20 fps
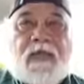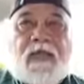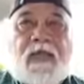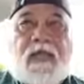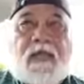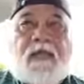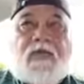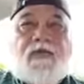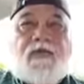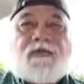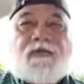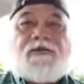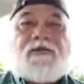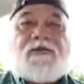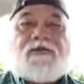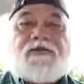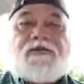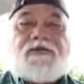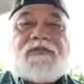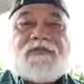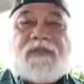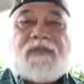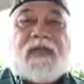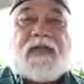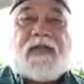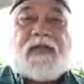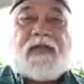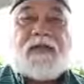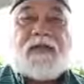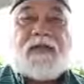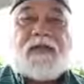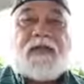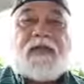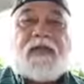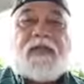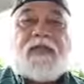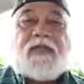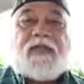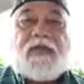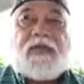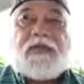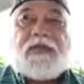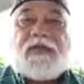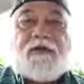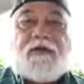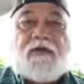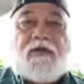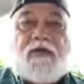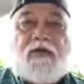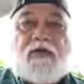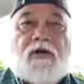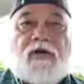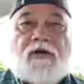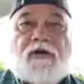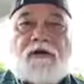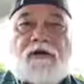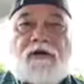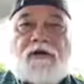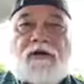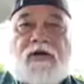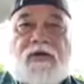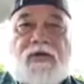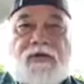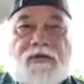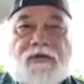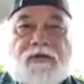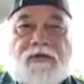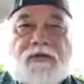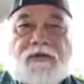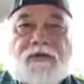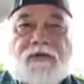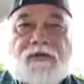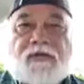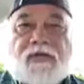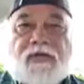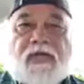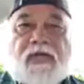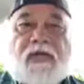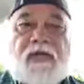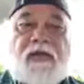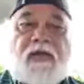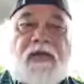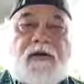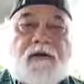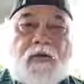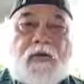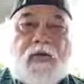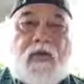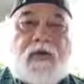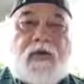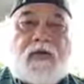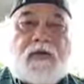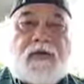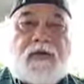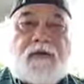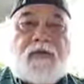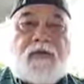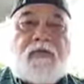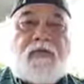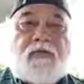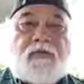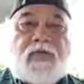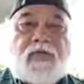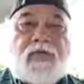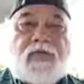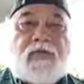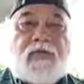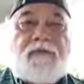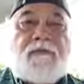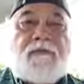and also understand that there are also others that walk with